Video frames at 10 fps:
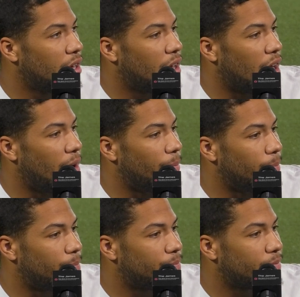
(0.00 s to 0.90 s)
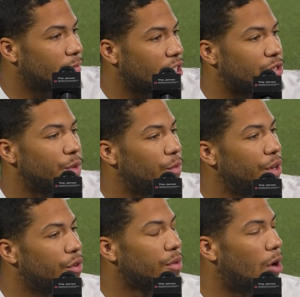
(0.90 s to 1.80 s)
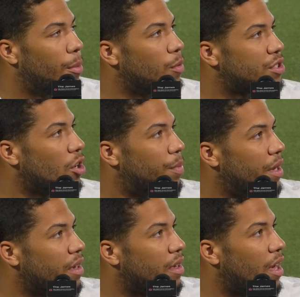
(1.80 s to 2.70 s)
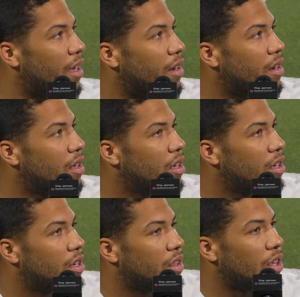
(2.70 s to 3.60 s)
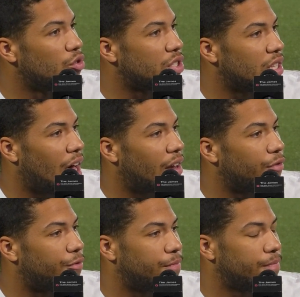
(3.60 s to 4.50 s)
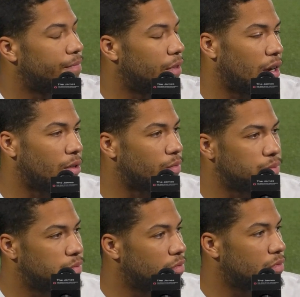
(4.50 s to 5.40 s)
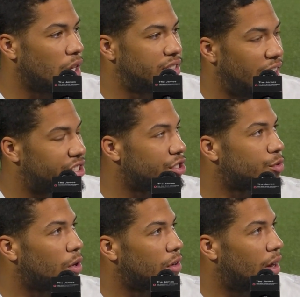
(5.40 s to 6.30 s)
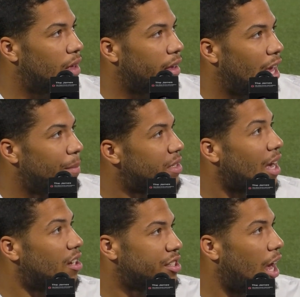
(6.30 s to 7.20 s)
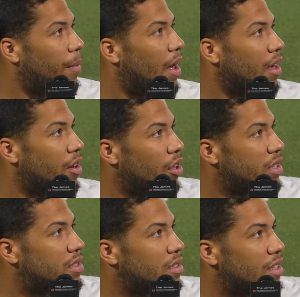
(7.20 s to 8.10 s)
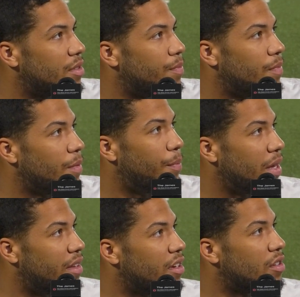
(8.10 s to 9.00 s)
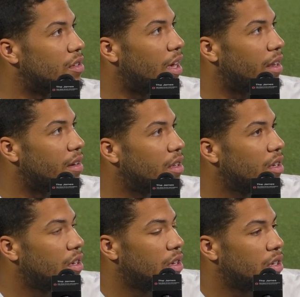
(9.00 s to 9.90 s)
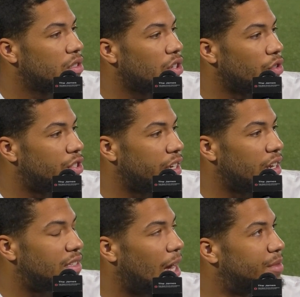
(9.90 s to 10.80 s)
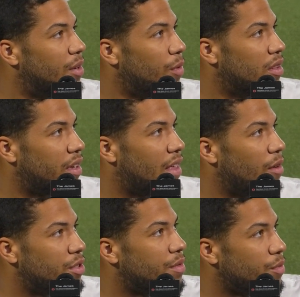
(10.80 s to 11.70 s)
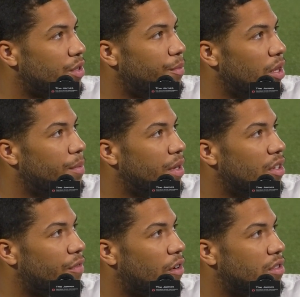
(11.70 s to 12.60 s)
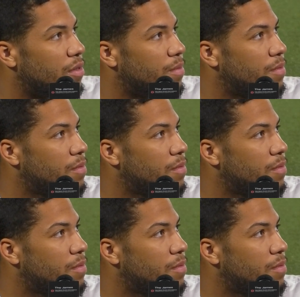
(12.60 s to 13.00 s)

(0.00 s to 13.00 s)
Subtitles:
And because we knew the moment was so big. And there was a lot of, you know, attention swirling around that game. It's College Game Day. You know, that's a big deal. And so to get a top 10 win like that was a really big deal for our team.